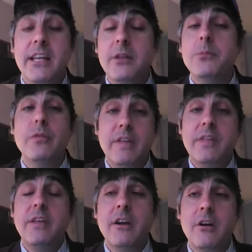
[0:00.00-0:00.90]
in a movie
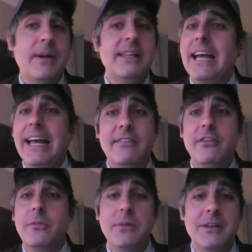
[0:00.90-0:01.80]
theater. My dad
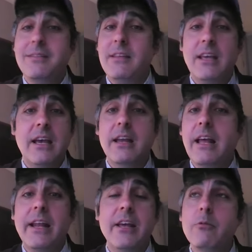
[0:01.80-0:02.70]
took me to see it,
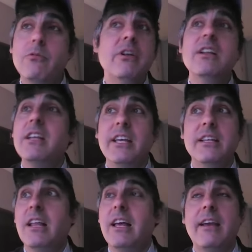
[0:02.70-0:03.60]
and it really
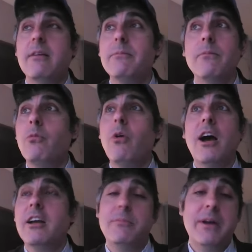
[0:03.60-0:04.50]
like
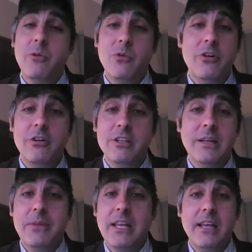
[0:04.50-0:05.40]
rocked my world.
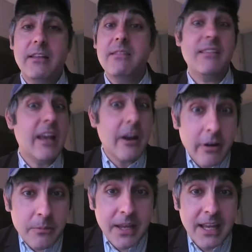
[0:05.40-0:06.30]
I mean, it
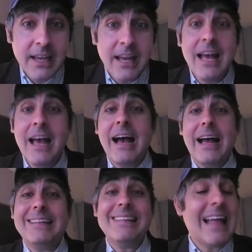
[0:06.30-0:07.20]
scared me.
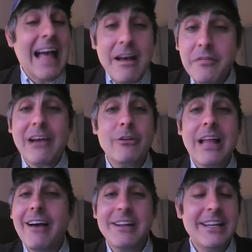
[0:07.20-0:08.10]
I laughed out
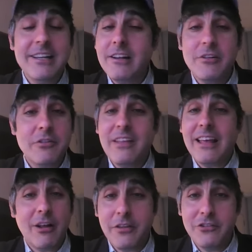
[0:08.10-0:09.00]
loud and I didn't
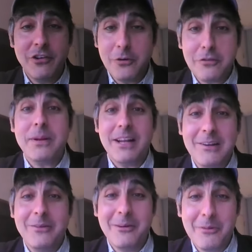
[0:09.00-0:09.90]
understand all the jokes, but I
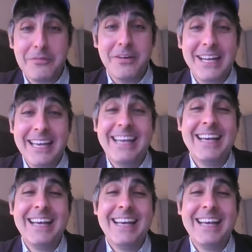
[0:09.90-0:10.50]
knew they were funny.